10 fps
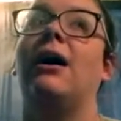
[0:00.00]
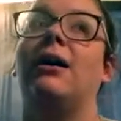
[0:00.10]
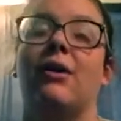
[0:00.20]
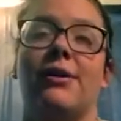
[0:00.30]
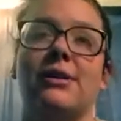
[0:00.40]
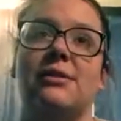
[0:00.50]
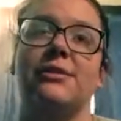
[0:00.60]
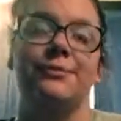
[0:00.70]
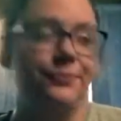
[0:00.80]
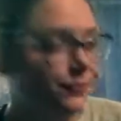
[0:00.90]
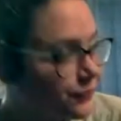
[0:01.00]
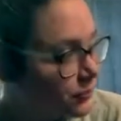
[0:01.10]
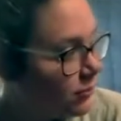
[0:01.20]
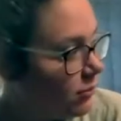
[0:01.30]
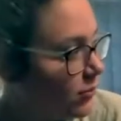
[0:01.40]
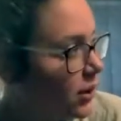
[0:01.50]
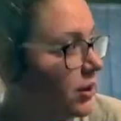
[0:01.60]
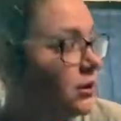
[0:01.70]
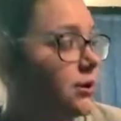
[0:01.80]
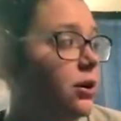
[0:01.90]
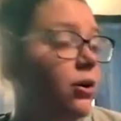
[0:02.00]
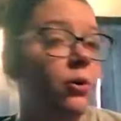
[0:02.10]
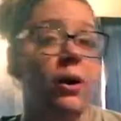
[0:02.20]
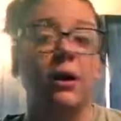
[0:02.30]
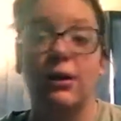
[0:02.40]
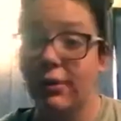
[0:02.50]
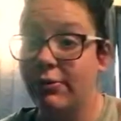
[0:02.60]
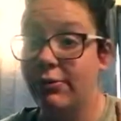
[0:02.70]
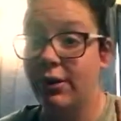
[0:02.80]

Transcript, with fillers: and all that stuff so Cliff